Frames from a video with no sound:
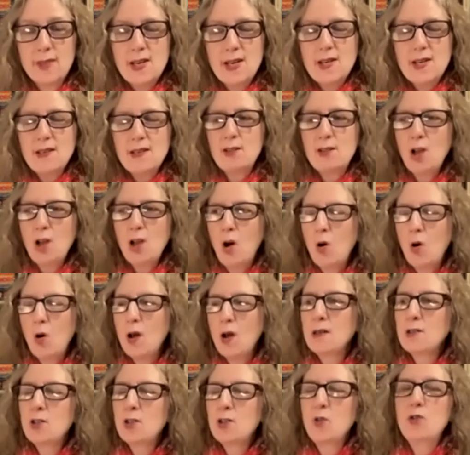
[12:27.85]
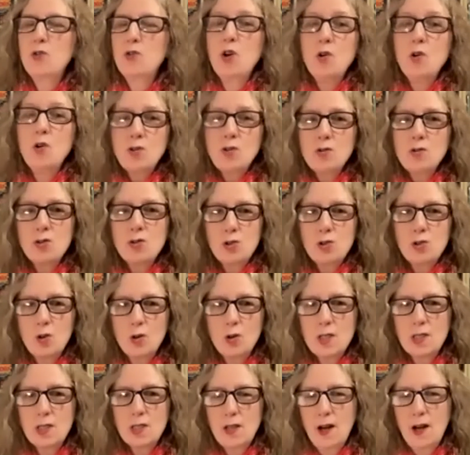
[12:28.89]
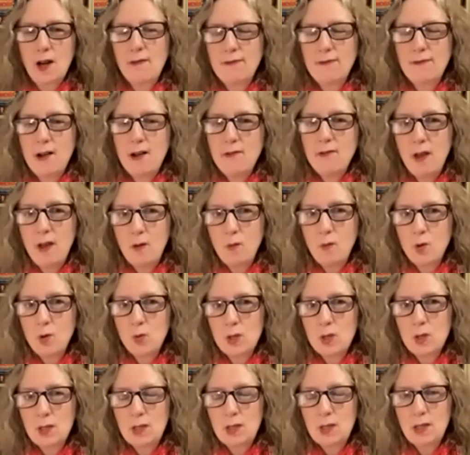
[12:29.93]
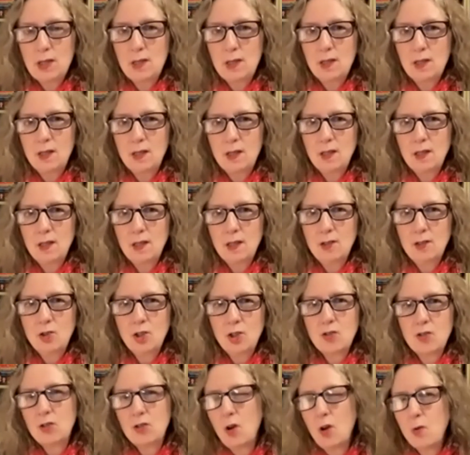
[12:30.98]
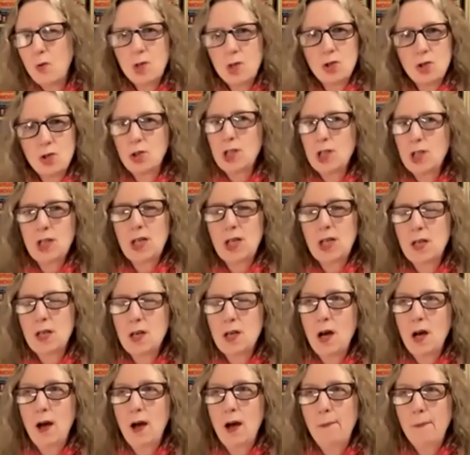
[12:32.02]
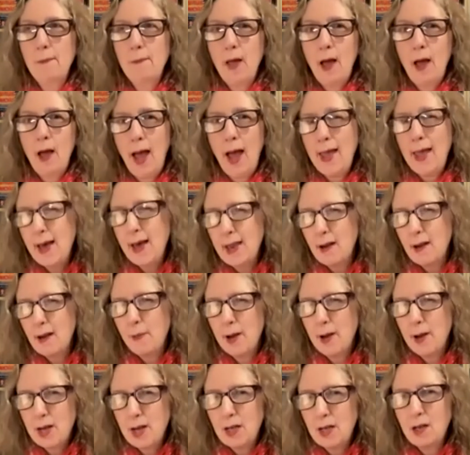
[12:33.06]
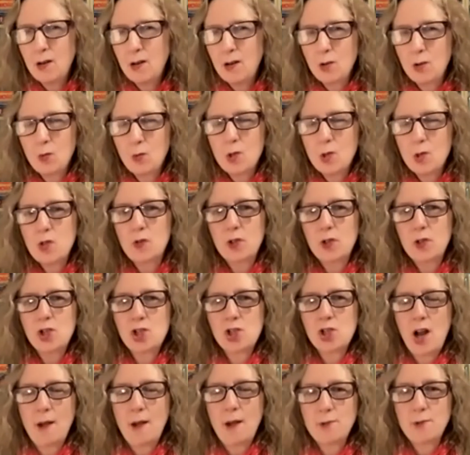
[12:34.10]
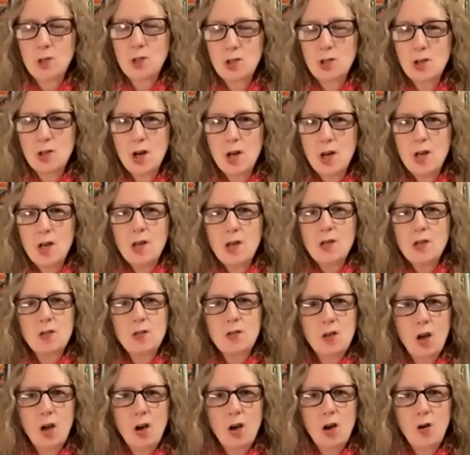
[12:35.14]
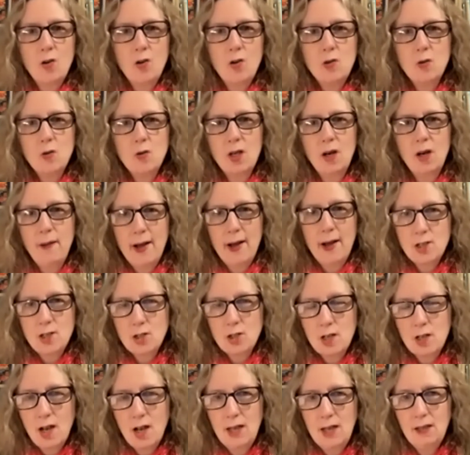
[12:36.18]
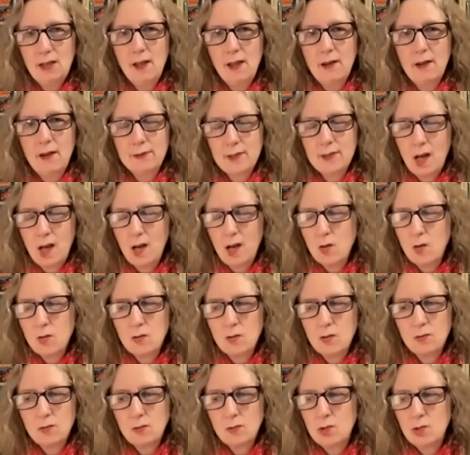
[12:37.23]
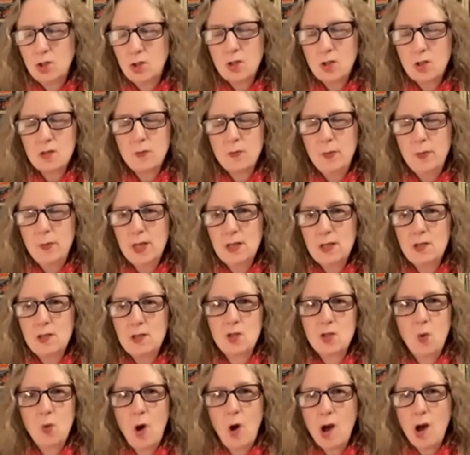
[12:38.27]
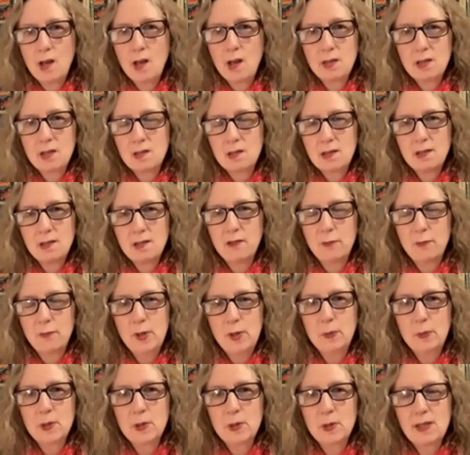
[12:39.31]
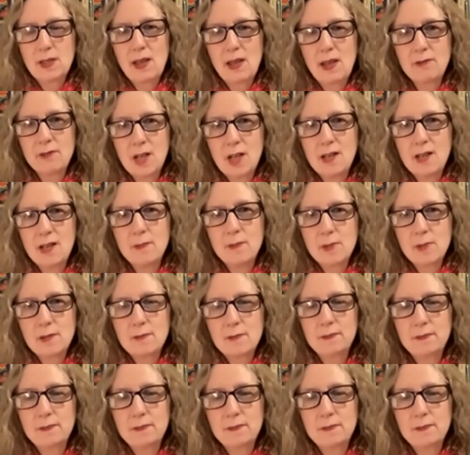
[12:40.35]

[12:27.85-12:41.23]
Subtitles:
So those are the stories that I found that were really just so intriguing. I had about 800 words for each chapter. So you can imagine I left out just big swaths of people's lifetimes.